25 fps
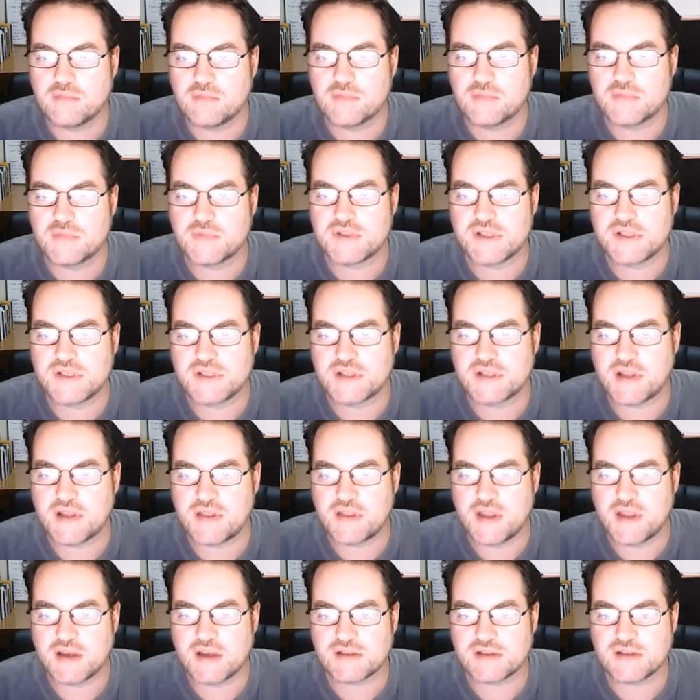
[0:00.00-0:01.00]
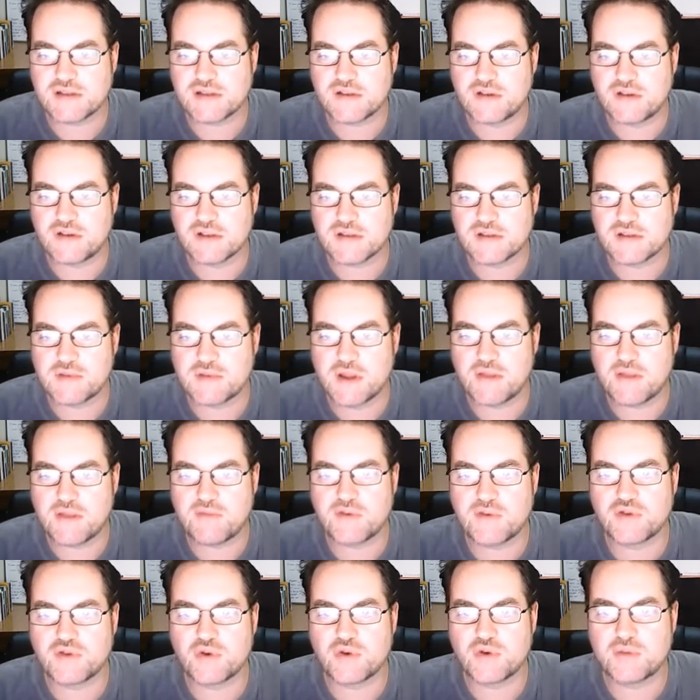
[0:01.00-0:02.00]
$16,000 a month for
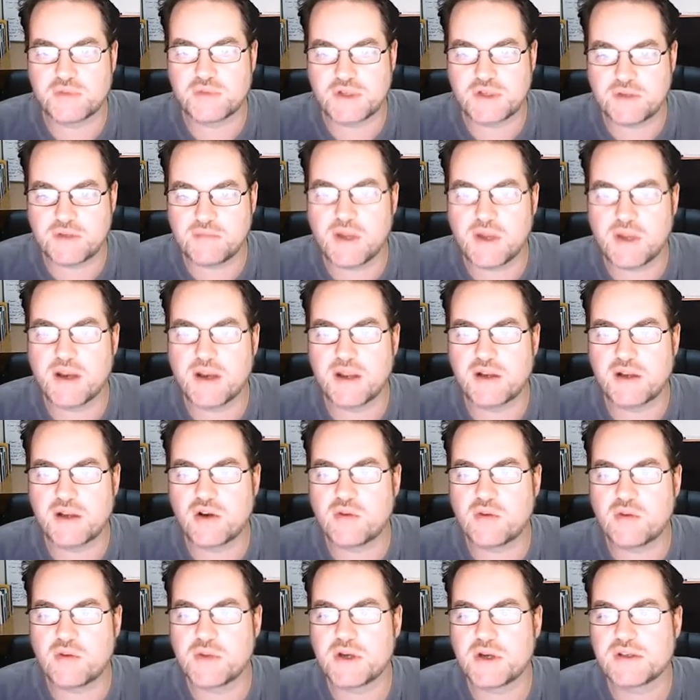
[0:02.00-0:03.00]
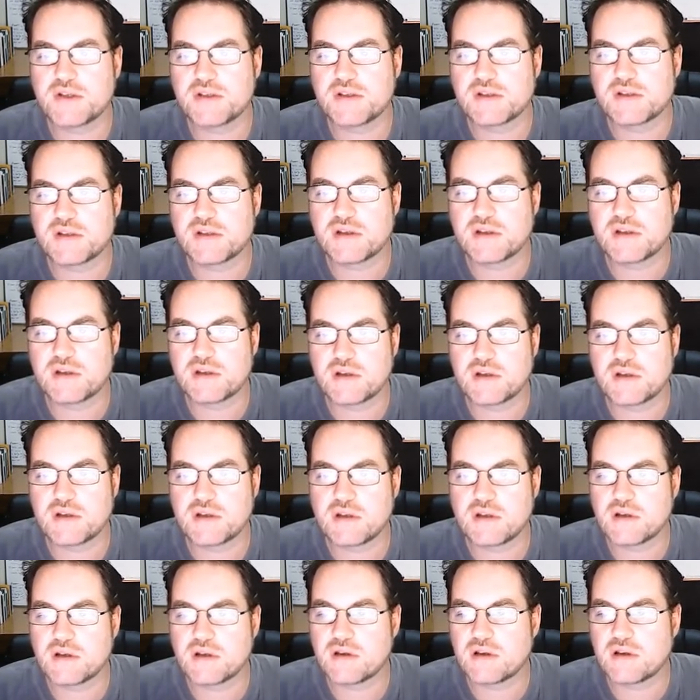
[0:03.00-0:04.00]
dropship and e-commerce.
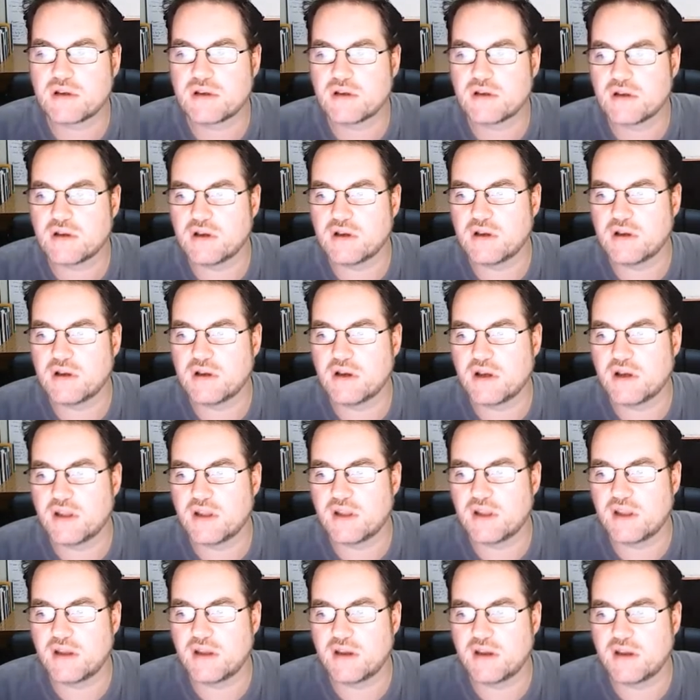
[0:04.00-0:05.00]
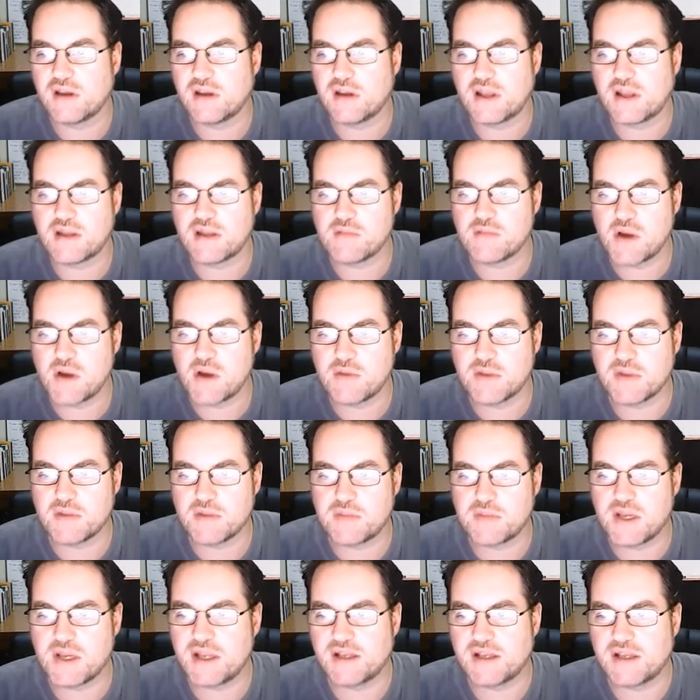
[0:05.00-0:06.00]
And at the moment, the
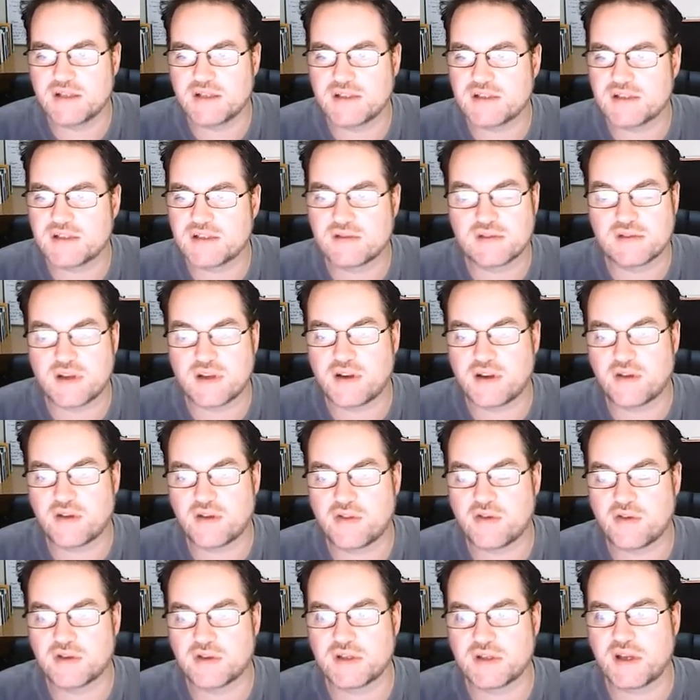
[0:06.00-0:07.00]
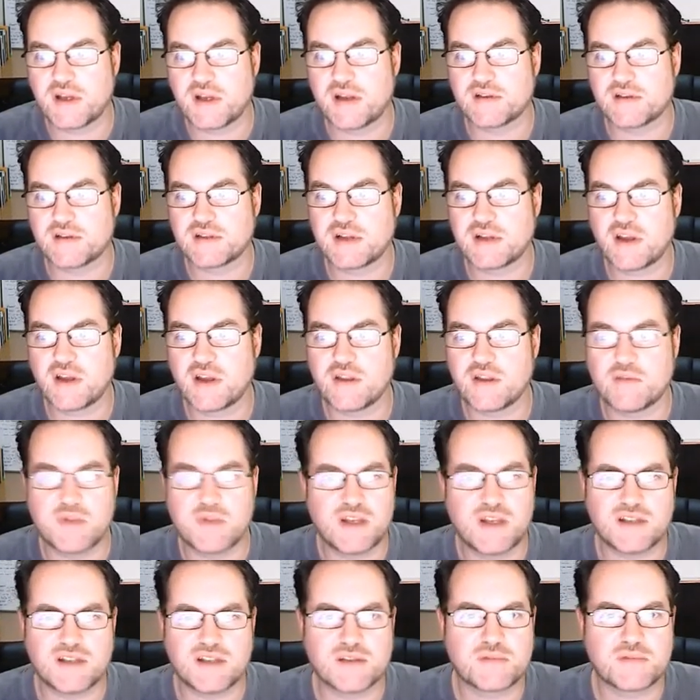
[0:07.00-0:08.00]
biddings, it's only got 13 hours to go, and the
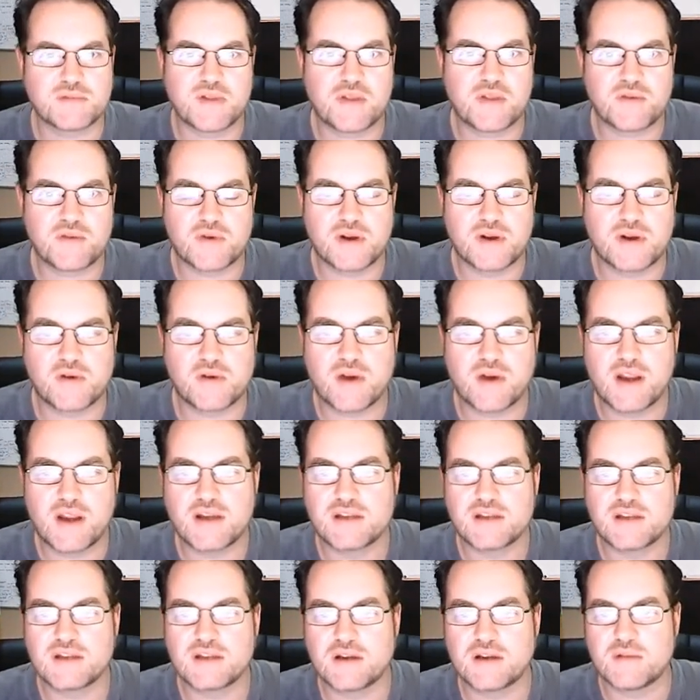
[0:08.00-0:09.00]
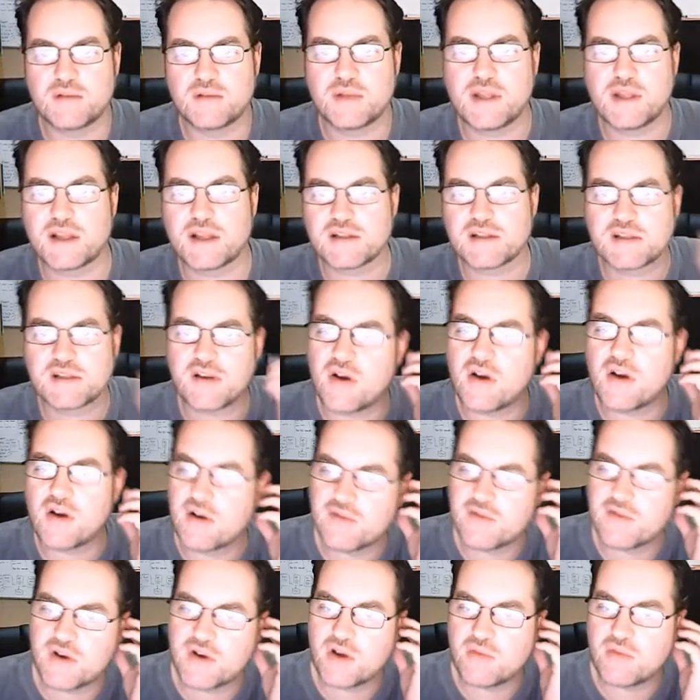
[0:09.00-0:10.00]
bidding's up to $3,000. And that's kind of a
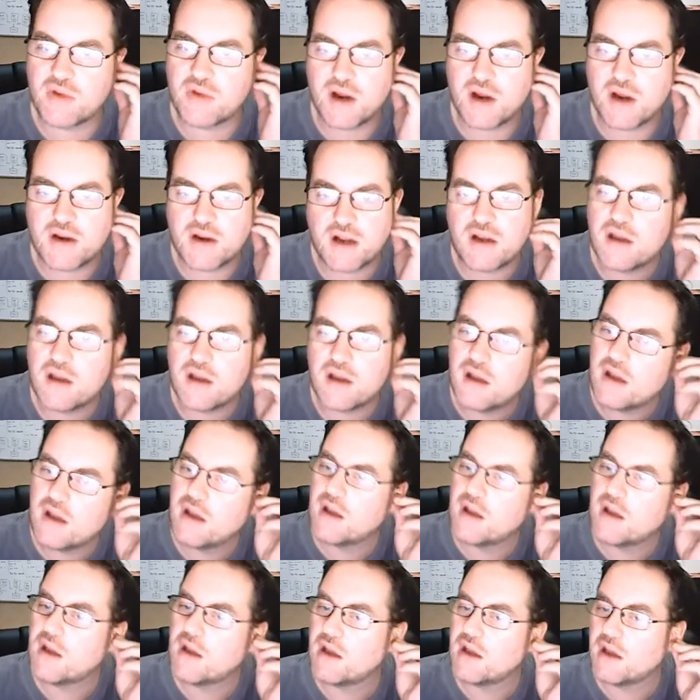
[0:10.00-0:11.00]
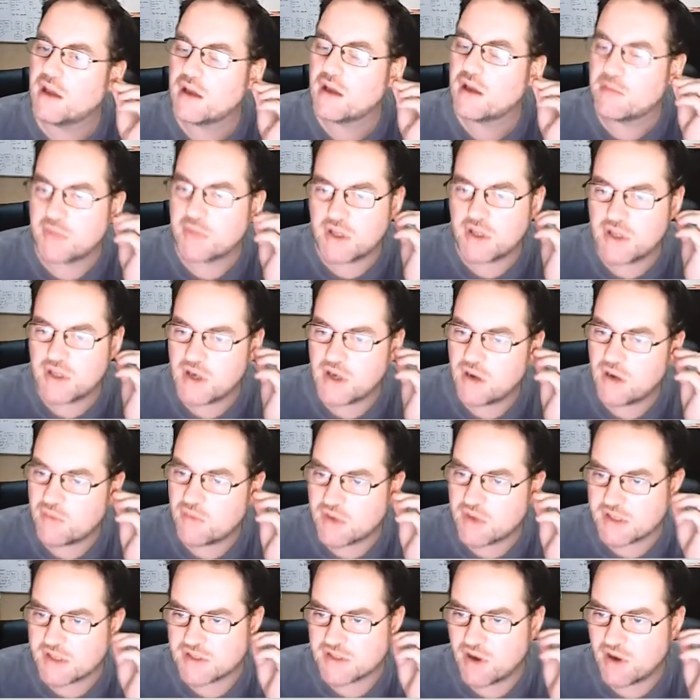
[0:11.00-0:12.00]
no-brainer. But you don't want
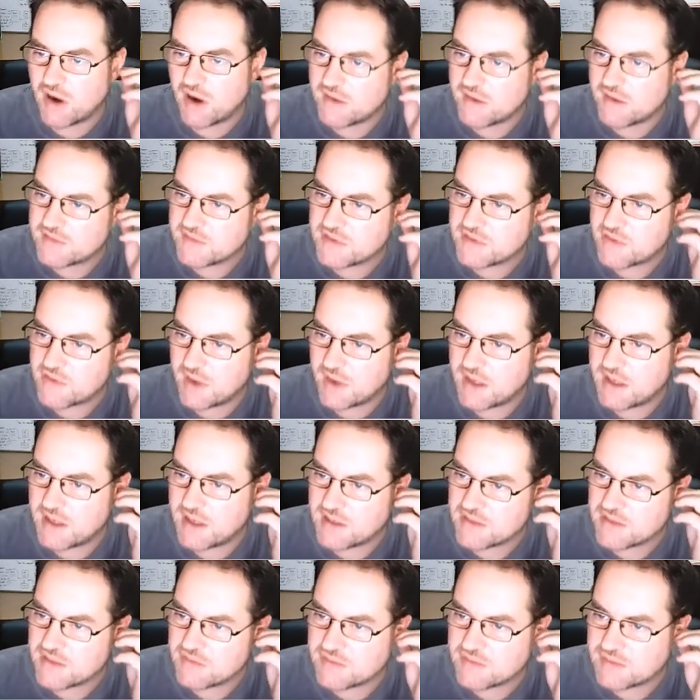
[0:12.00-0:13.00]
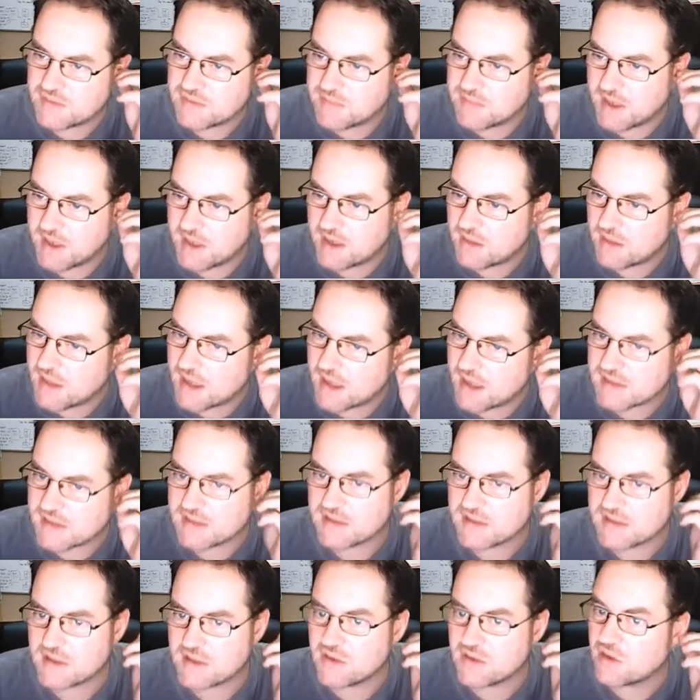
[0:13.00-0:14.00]
to dive straight into spending thousands
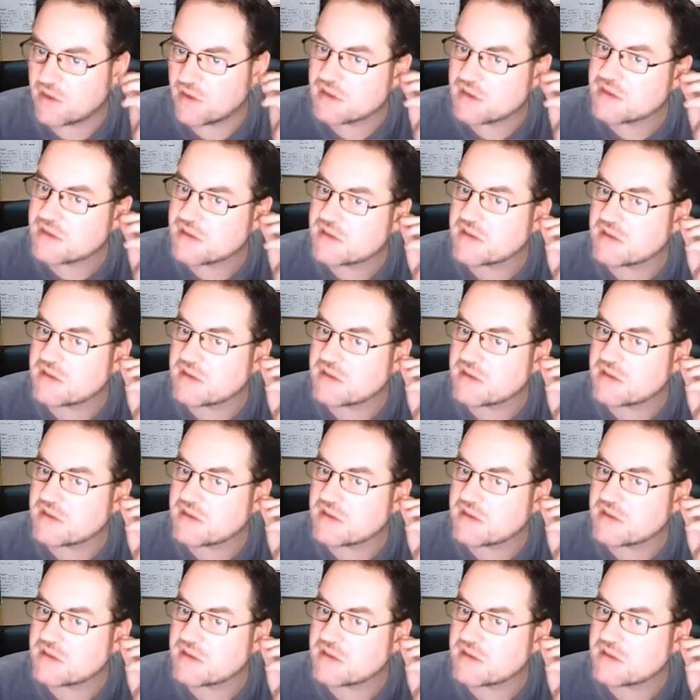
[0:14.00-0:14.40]
of dollars.